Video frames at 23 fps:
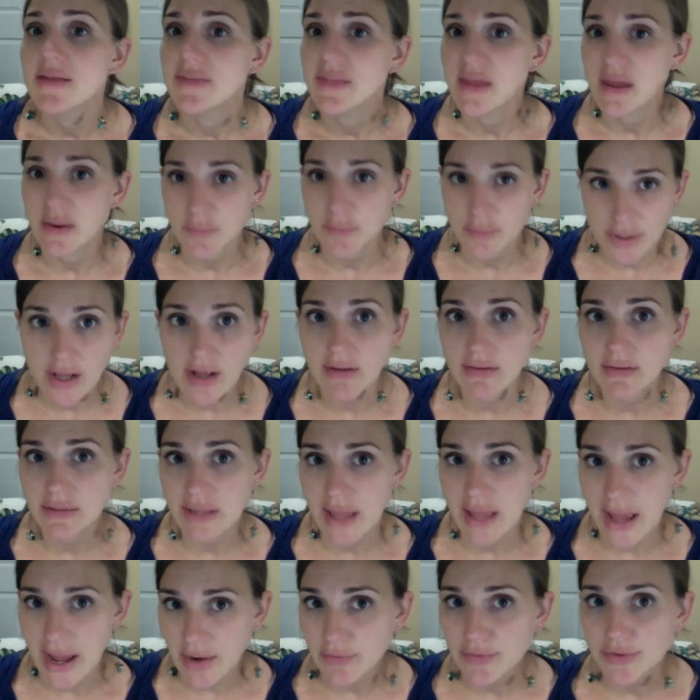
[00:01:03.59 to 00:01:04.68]
they would
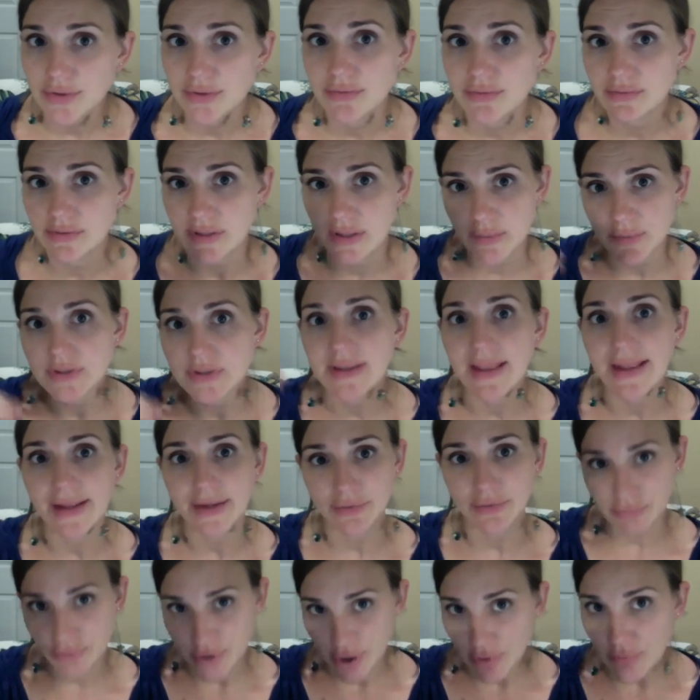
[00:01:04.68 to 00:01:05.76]
let
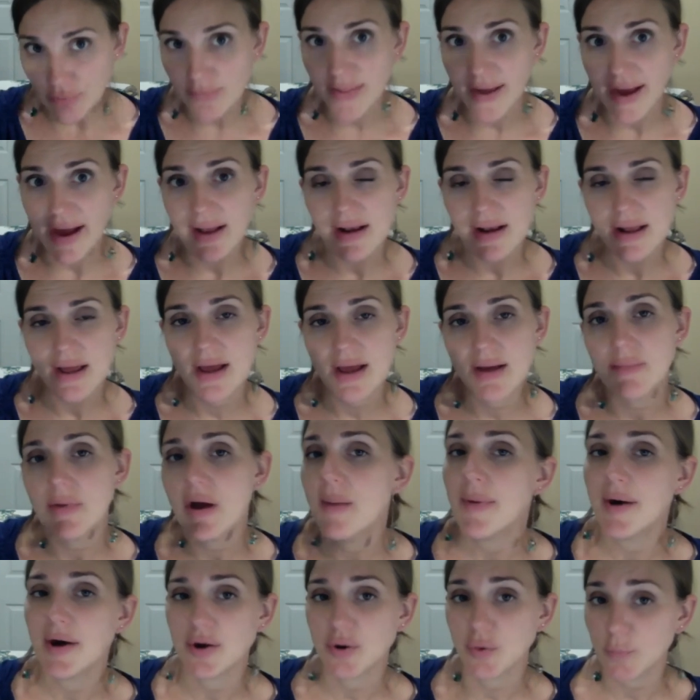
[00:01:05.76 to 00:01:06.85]
you know that
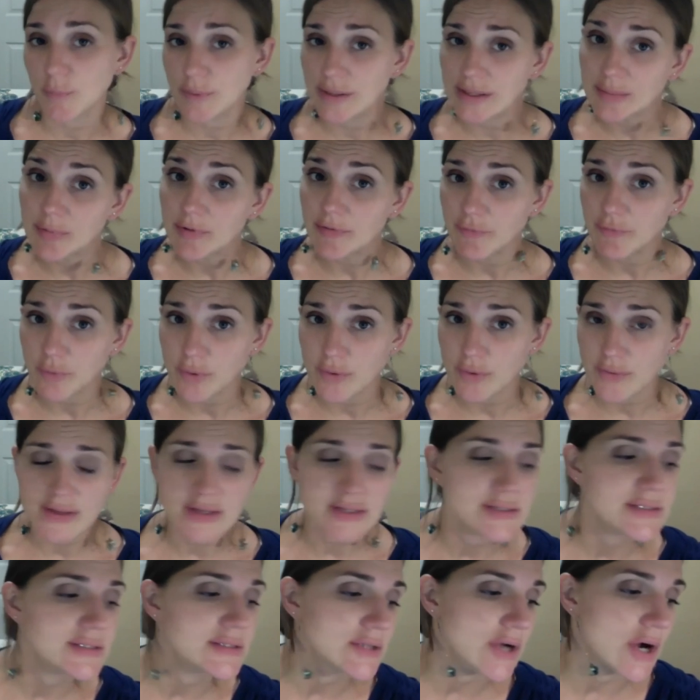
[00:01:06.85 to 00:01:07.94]
about a week before they
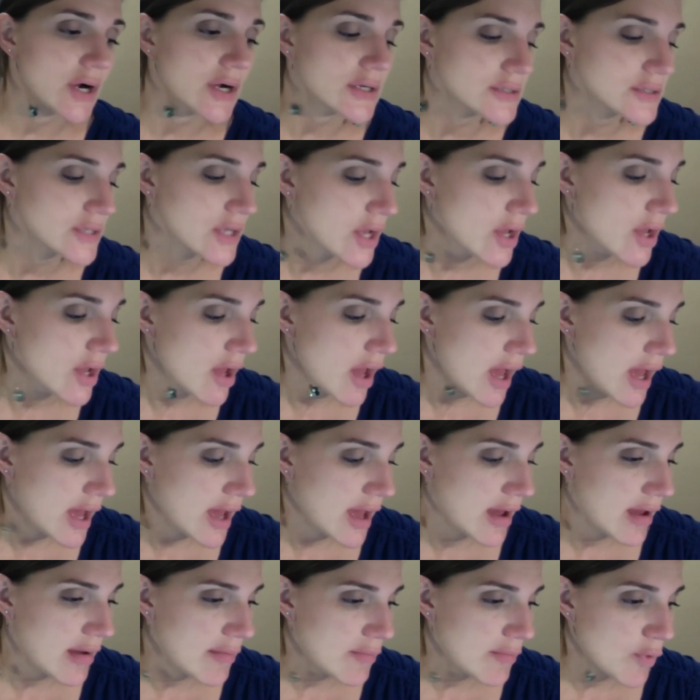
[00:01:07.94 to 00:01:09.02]
start,
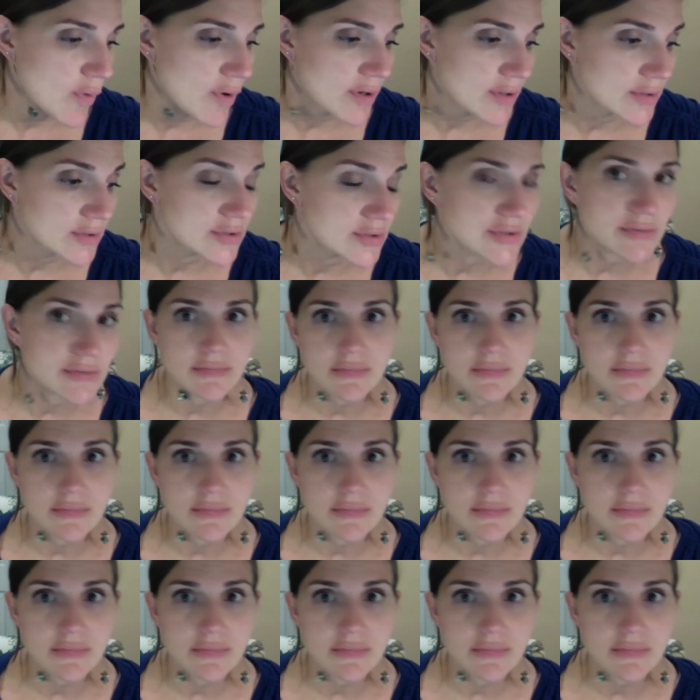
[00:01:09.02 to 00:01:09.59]
or